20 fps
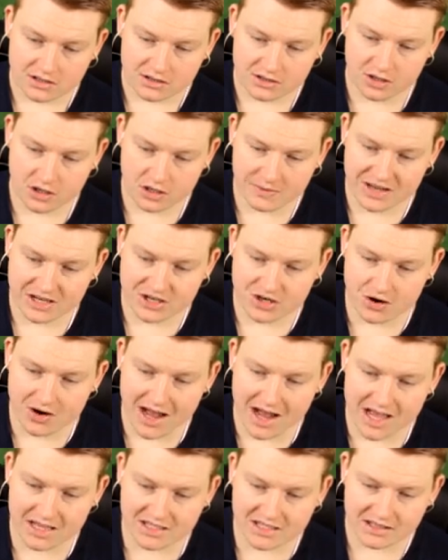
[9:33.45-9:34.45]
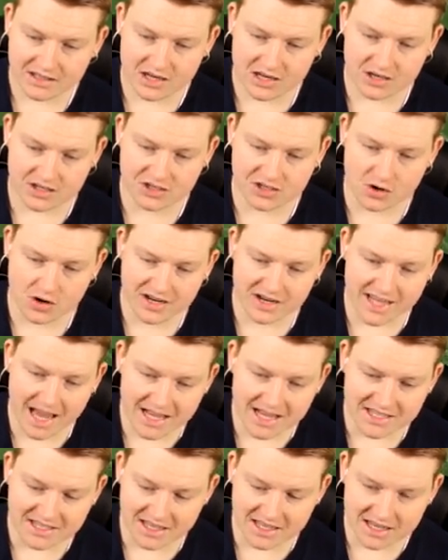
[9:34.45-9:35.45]
Talking about tries, they're going to score
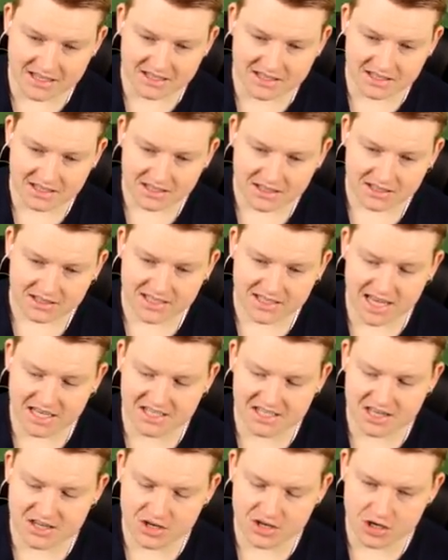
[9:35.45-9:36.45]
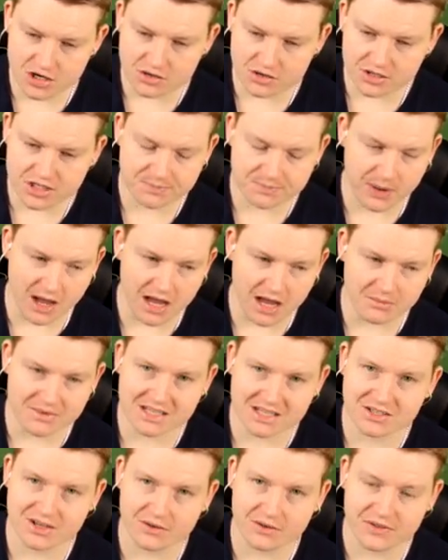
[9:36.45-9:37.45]
against us. Tesi Niu, just palming
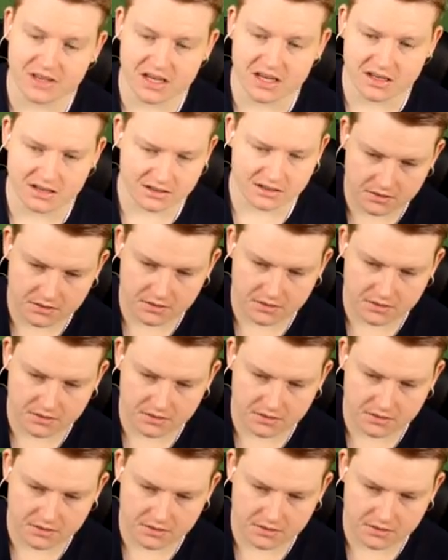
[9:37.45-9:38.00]
us off there.